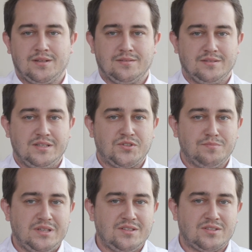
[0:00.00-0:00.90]
This
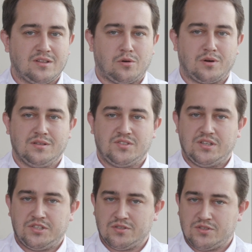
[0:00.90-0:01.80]
means that
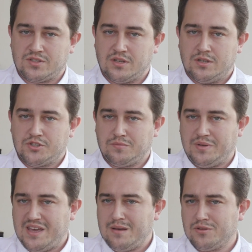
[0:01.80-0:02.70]
organizations should
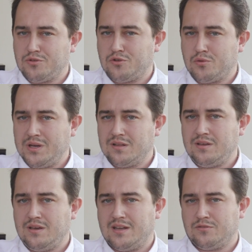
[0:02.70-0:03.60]
be able to
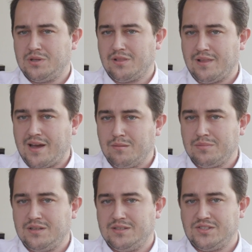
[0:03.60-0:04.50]
quickly and
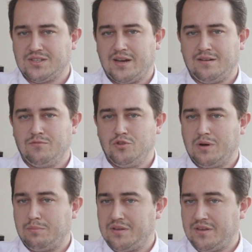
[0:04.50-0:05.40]
reliably design new
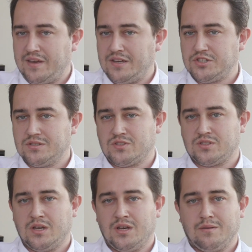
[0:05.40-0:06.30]
applications,